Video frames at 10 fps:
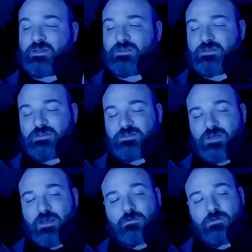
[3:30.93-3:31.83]
isn't
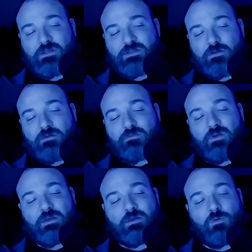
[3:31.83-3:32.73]
entirely
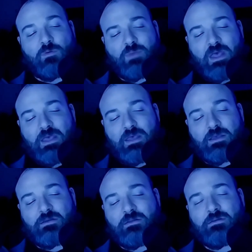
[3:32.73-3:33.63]
terrifying or bad.